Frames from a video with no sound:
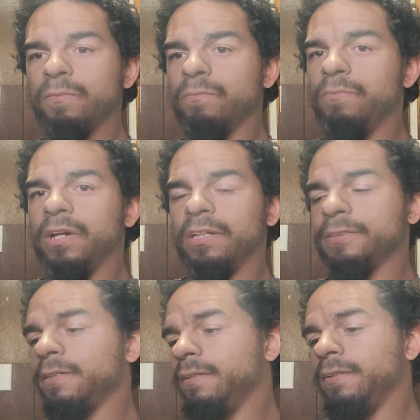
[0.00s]
But
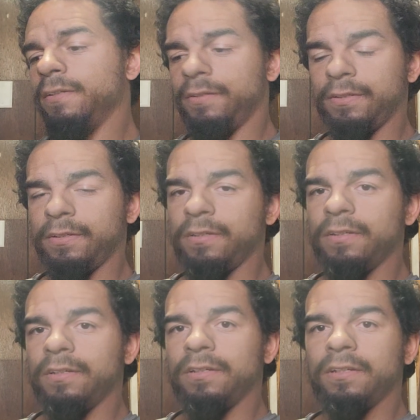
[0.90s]

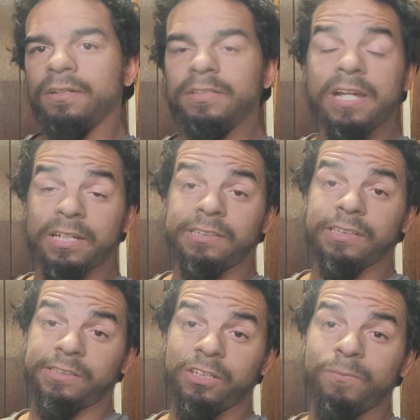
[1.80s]
yes, I
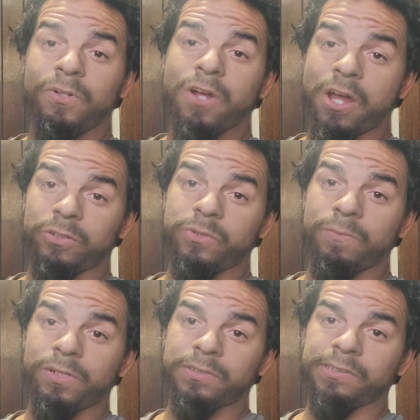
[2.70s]
still build Honda
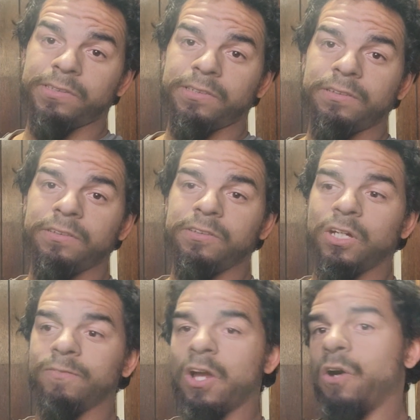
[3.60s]
transmissions. So
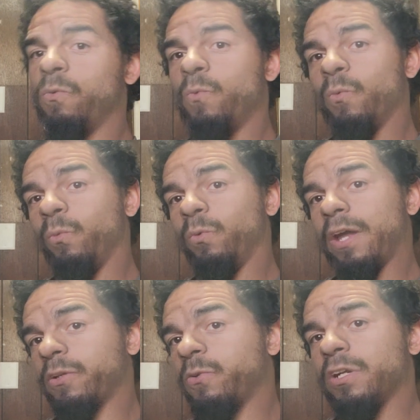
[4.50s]
if y'all got
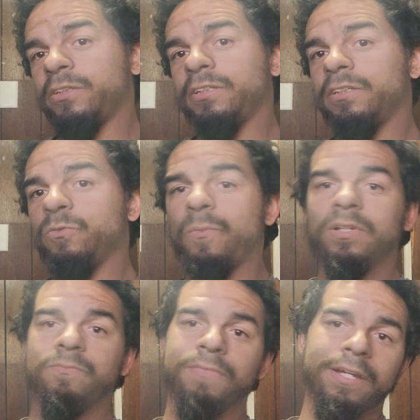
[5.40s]
a question, want me
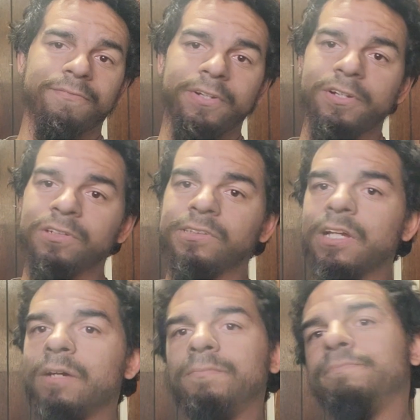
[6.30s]
to make a video or
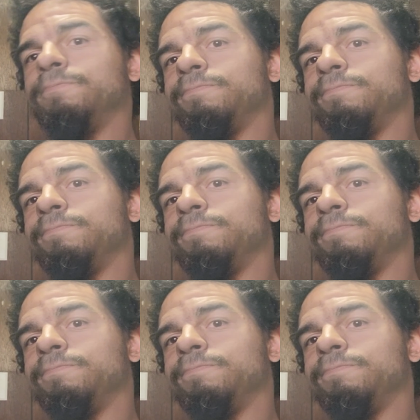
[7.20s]
something,